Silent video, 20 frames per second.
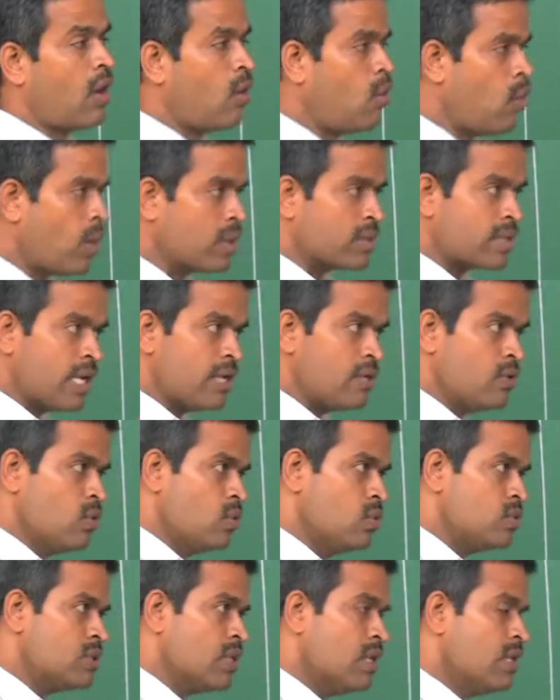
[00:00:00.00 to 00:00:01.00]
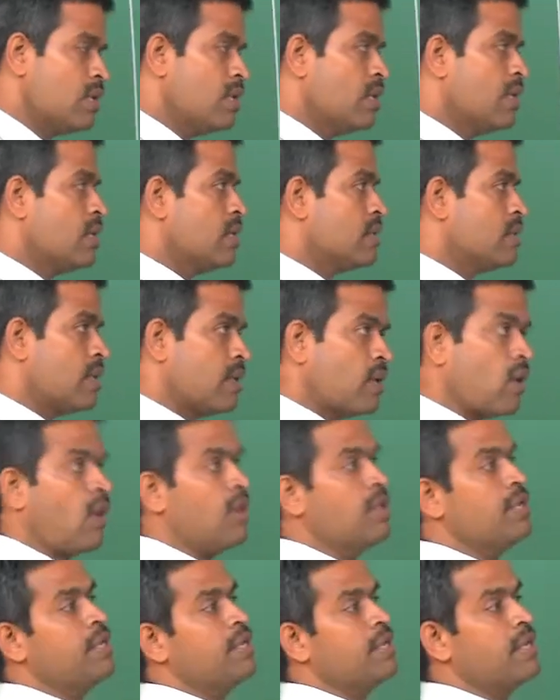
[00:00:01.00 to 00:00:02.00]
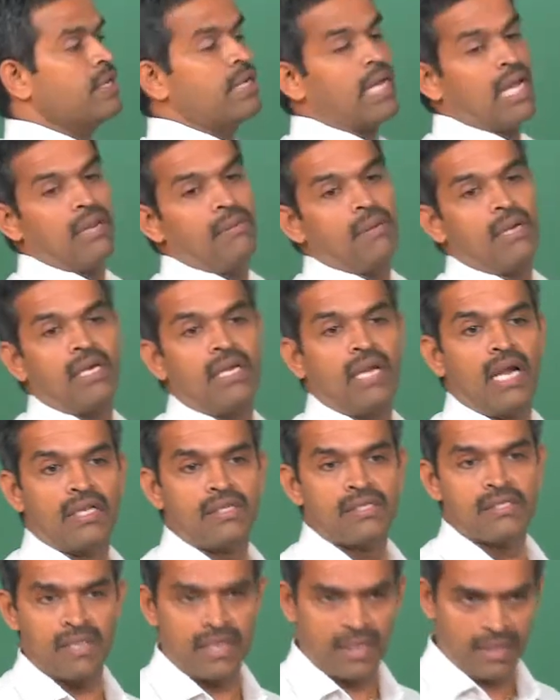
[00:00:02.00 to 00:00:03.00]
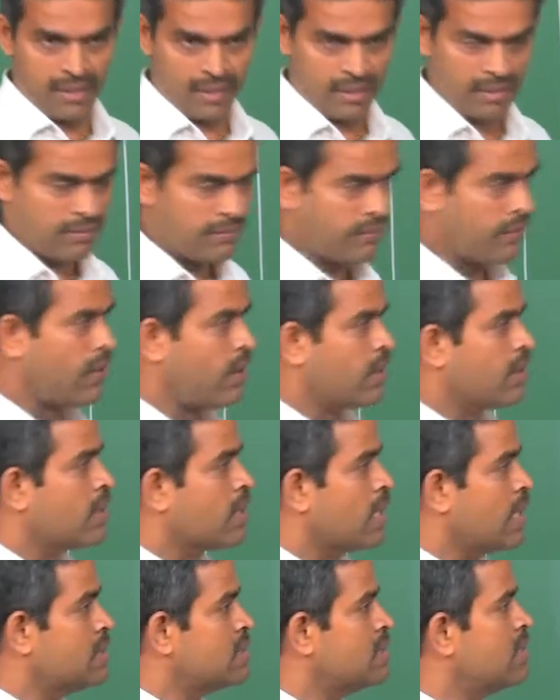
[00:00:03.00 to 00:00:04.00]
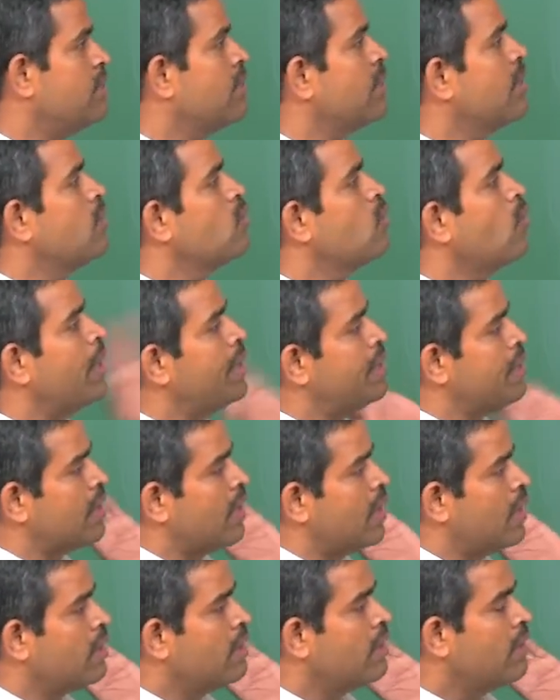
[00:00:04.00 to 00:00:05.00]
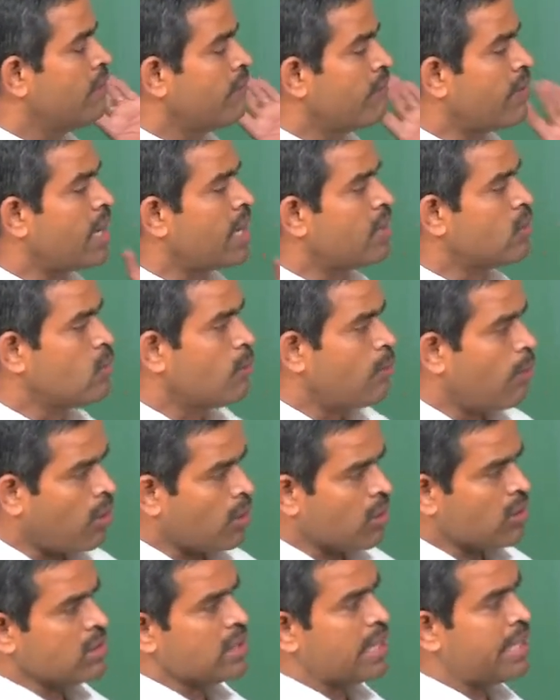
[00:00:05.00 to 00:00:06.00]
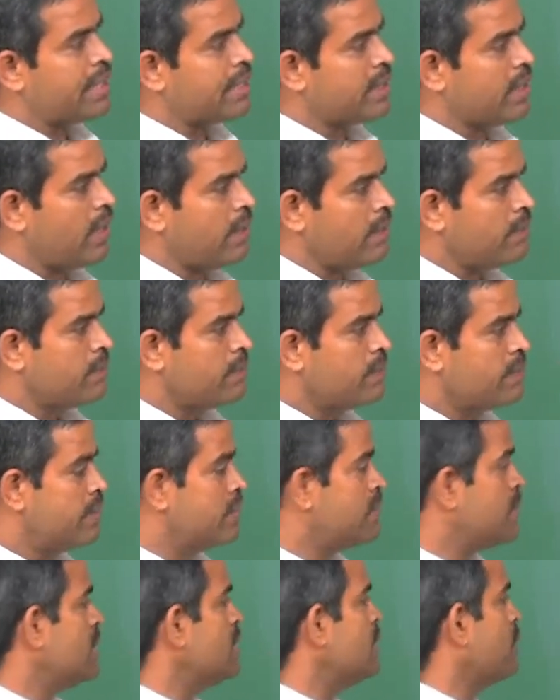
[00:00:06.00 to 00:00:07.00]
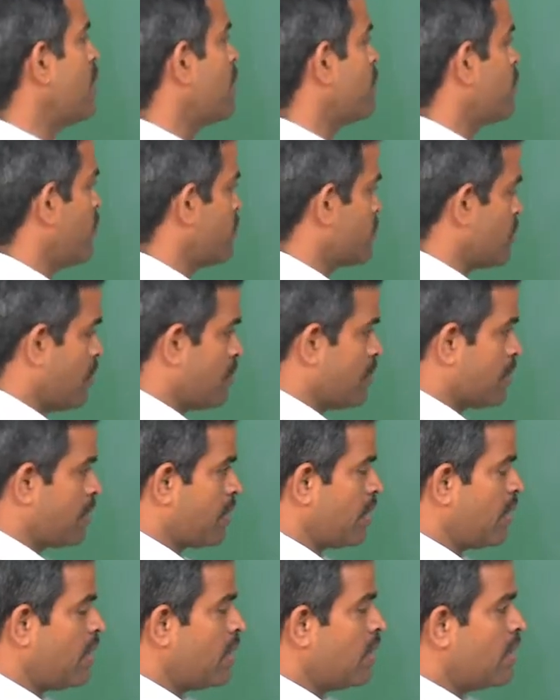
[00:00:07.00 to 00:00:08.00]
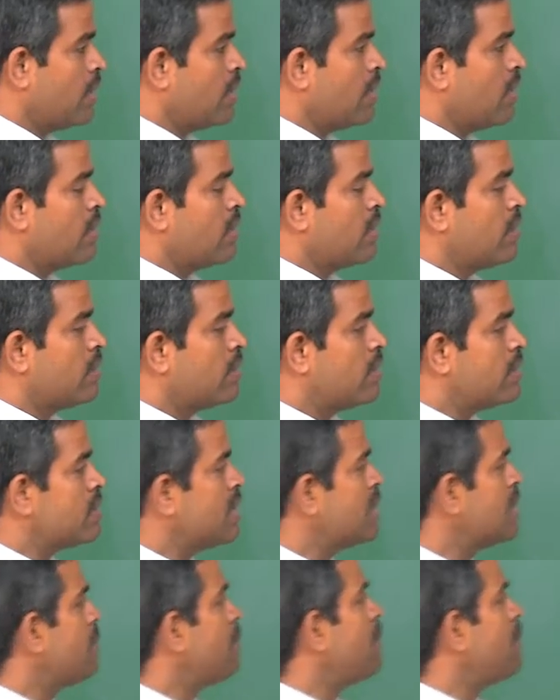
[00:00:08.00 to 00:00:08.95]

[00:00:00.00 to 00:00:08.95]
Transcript: how one can use the non-linear dynamic analysis technique for conceiving a new idea where you borrow the idea, design the platform geometry, design the